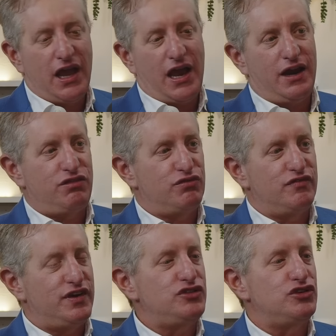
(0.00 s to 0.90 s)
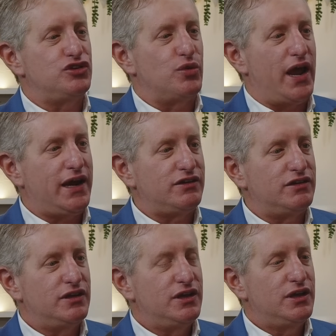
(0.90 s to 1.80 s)
And through Visa
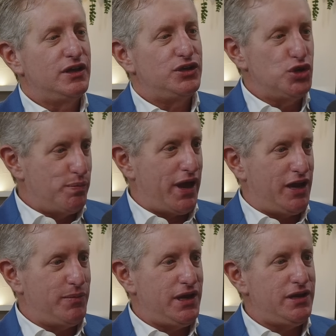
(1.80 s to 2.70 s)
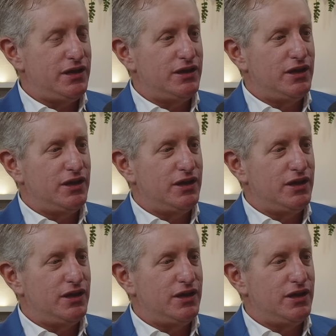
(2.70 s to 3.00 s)
Direct, you pay me